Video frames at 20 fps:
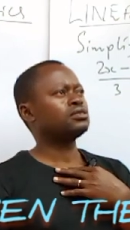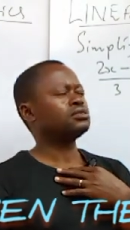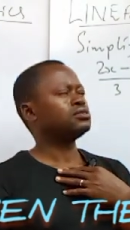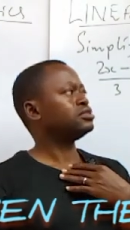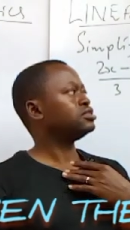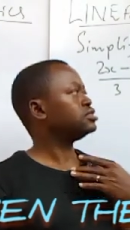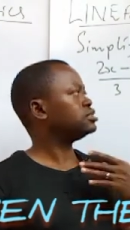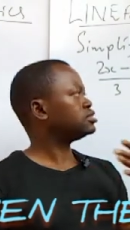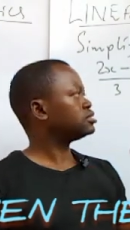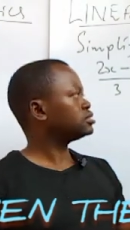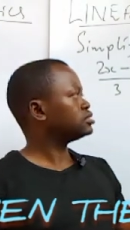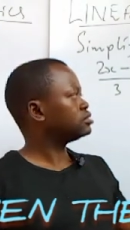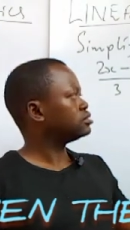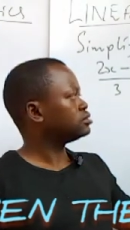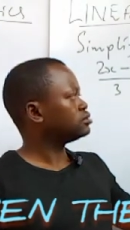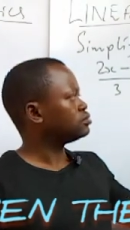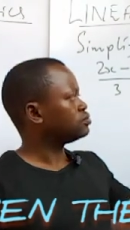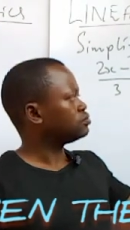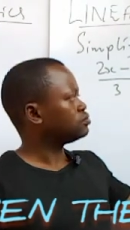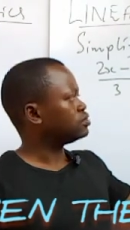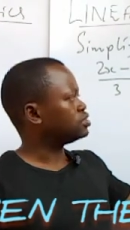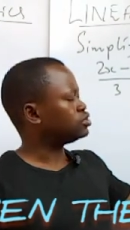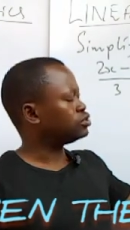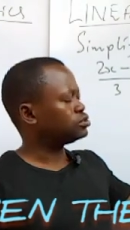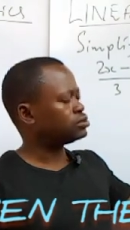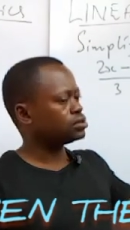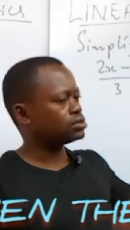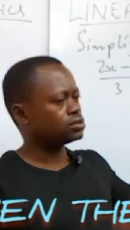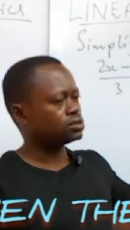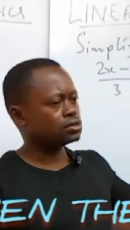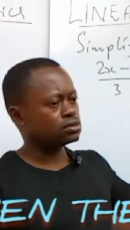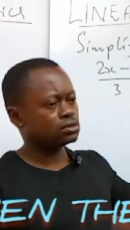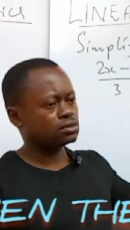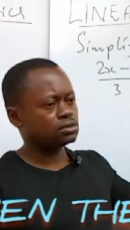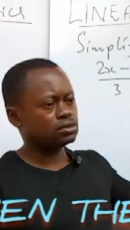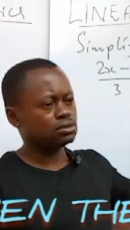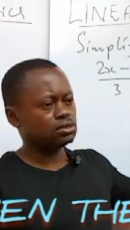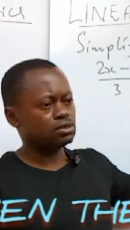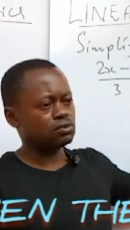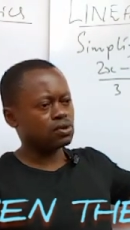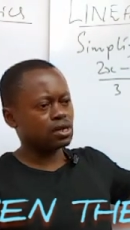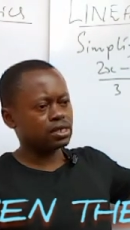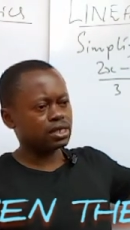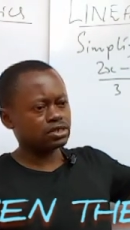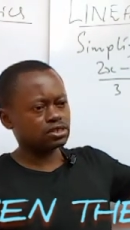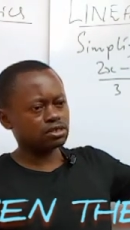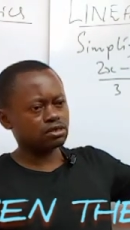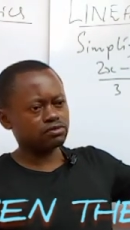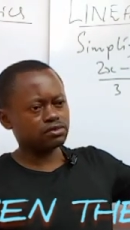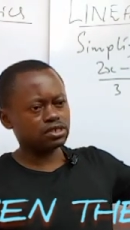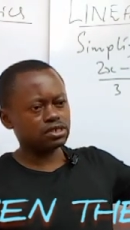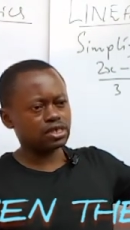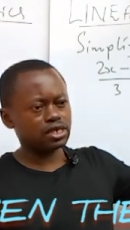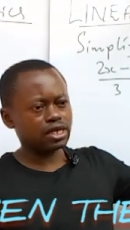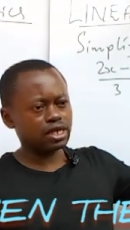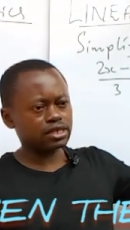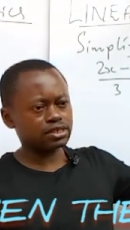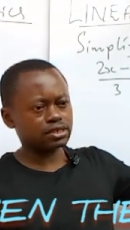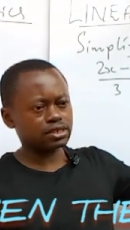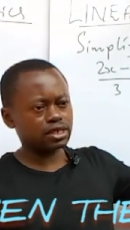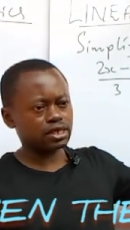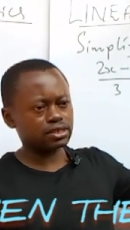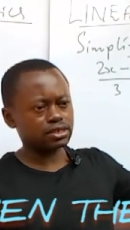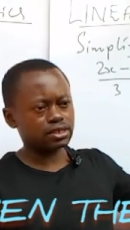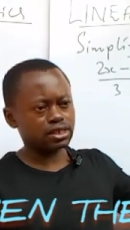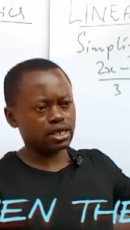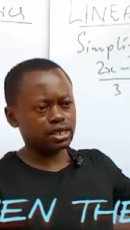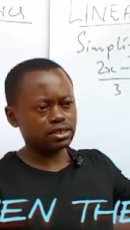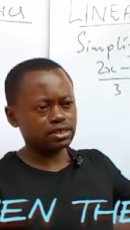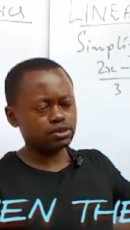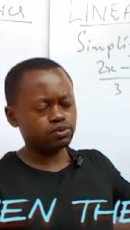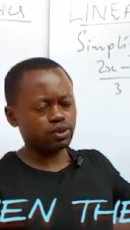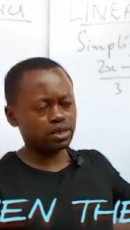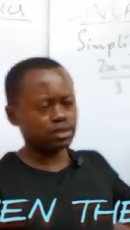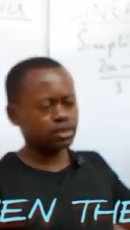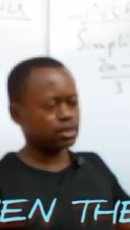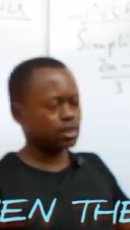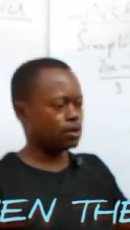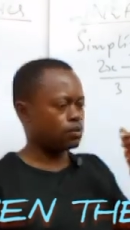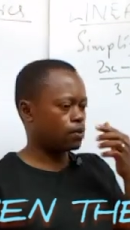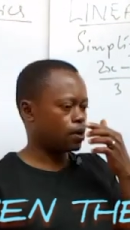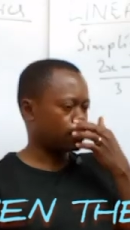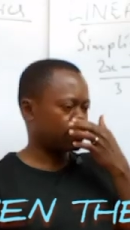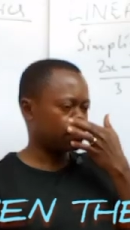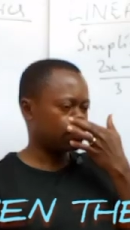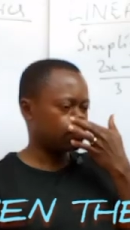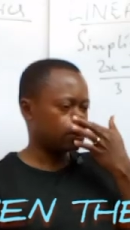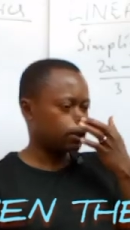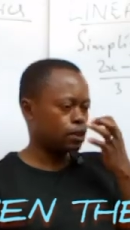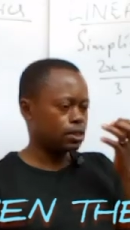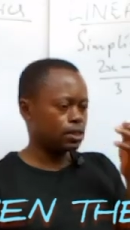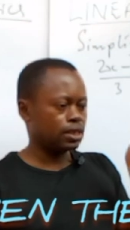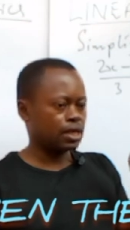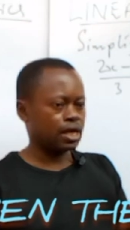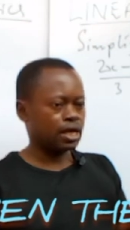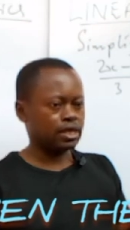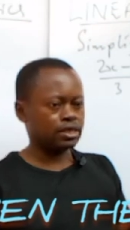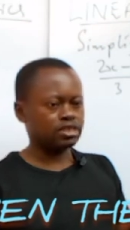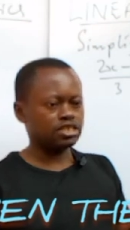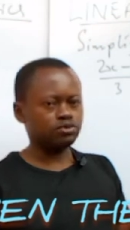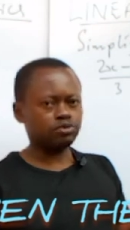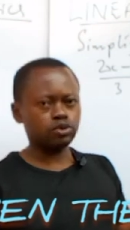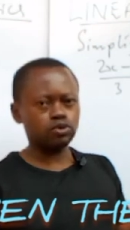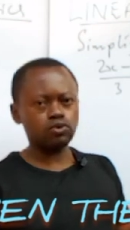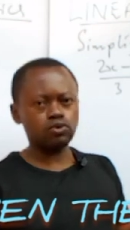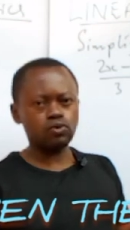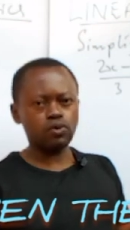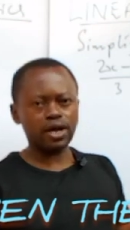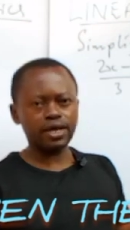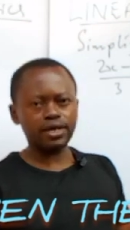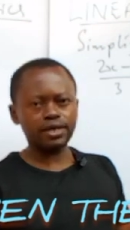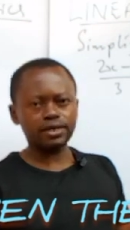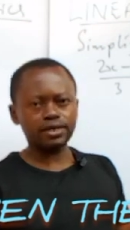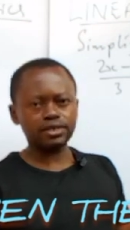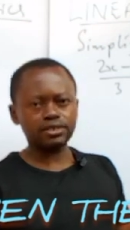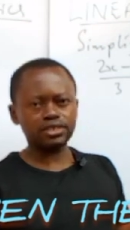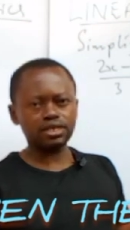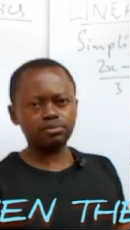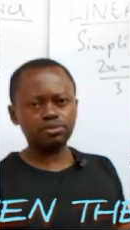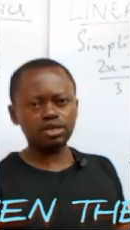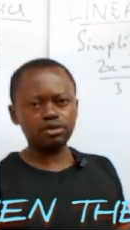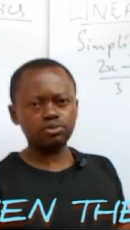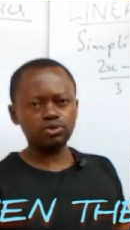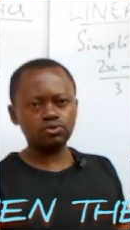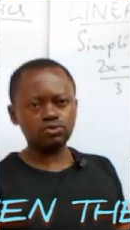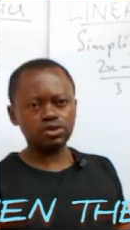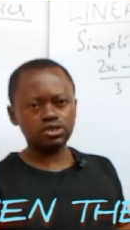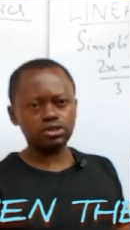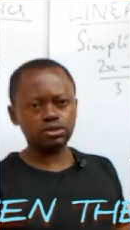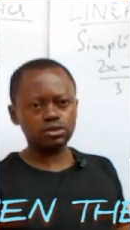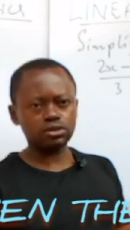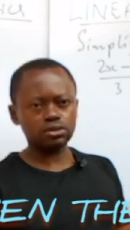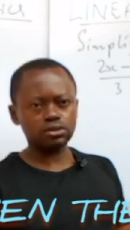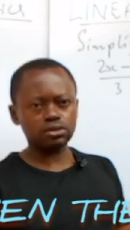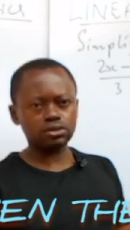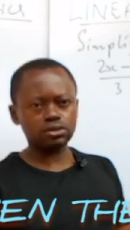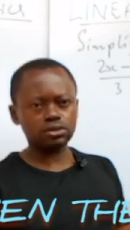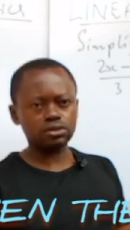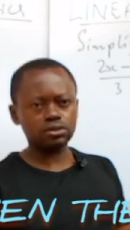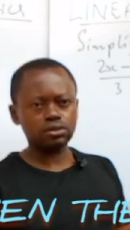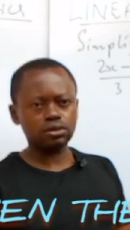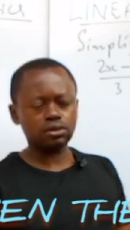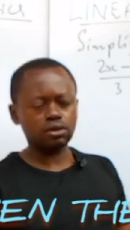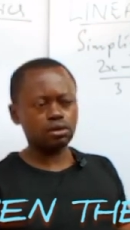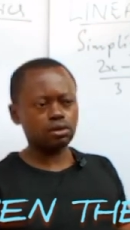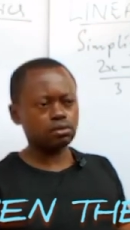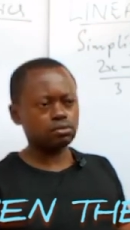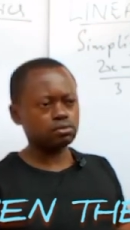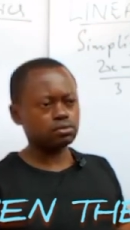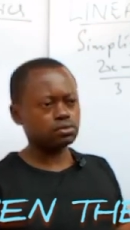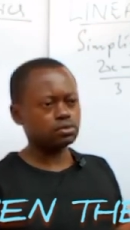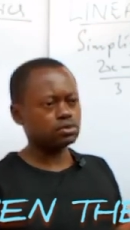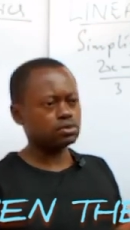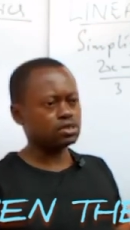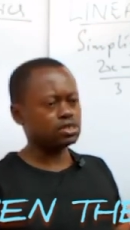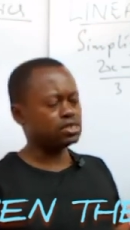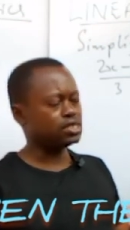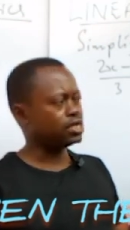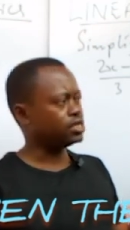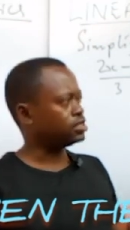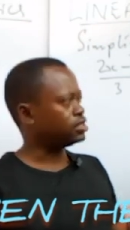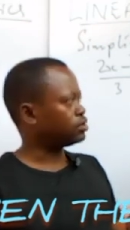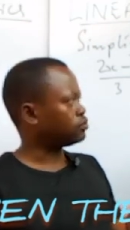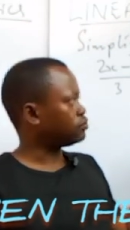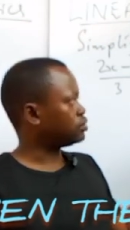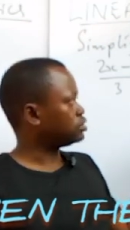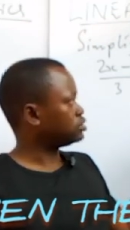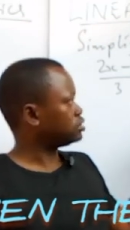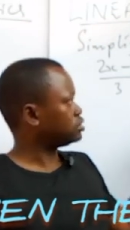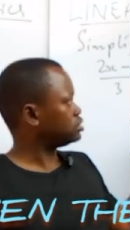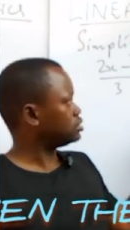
these questions, the one I solved in the last class and this particular one, are typical Waec examinable questions on linear inequality.